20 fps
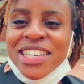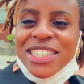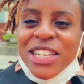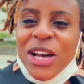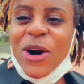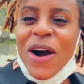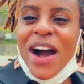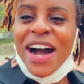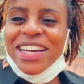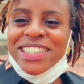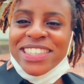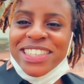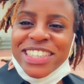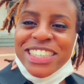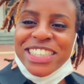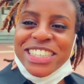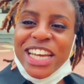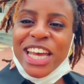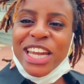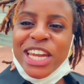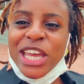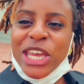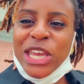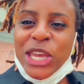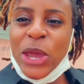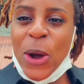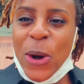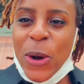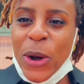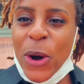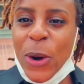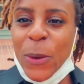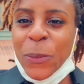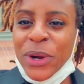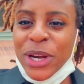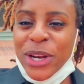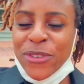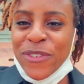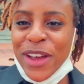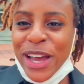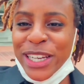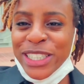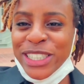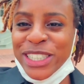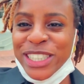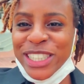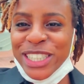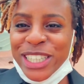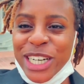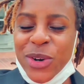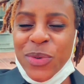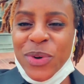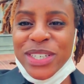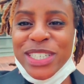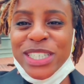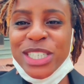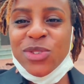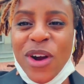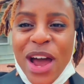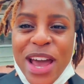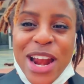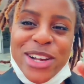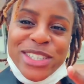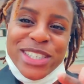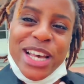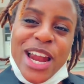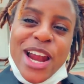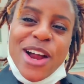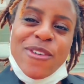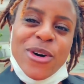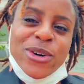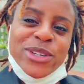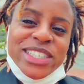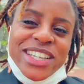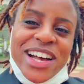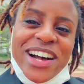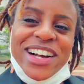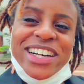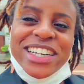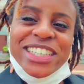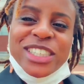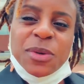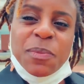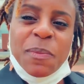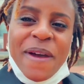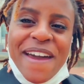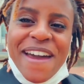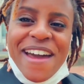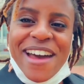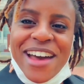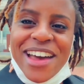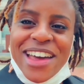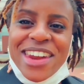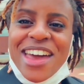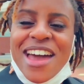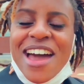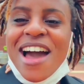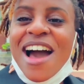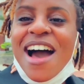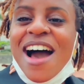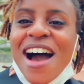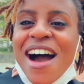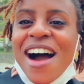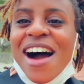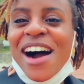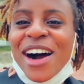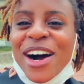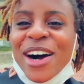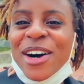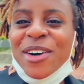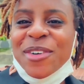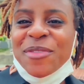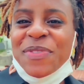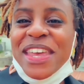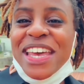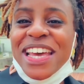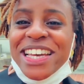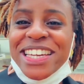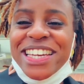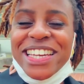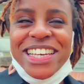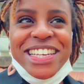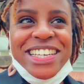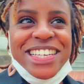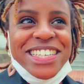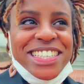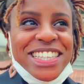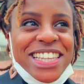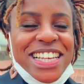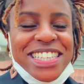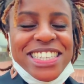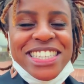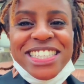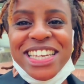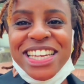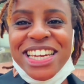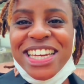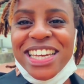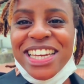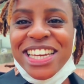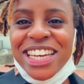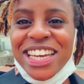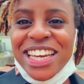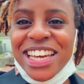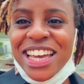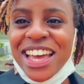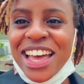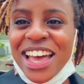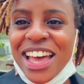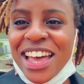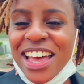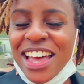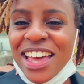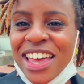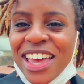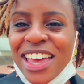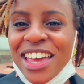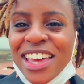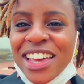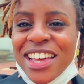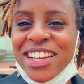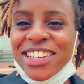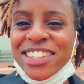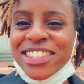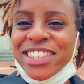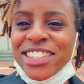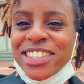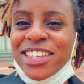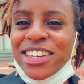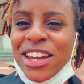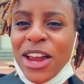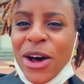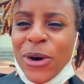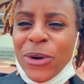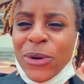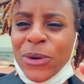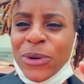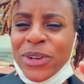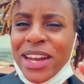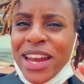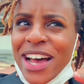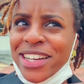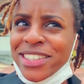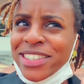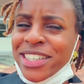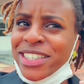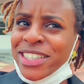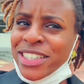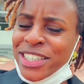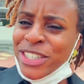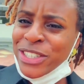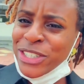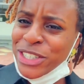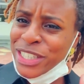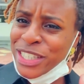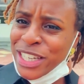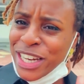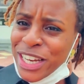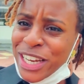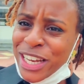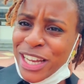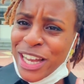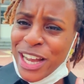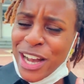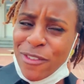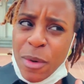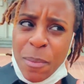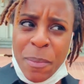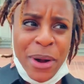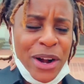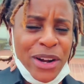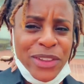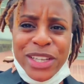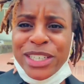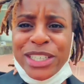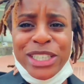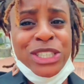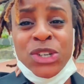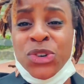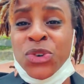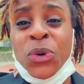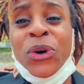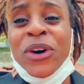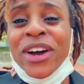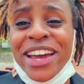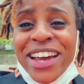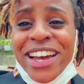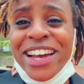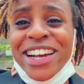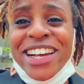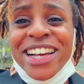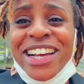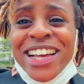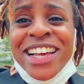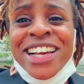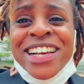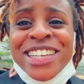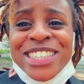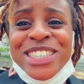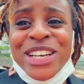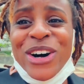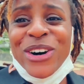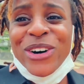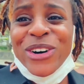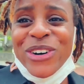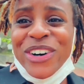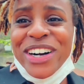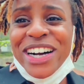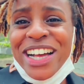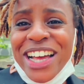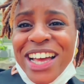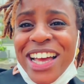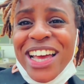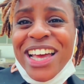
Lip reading: So I teach in Hyogo Prefecture, which is right outside of Osaka, Japan. The city is known as a sister city of apparently Detroit. So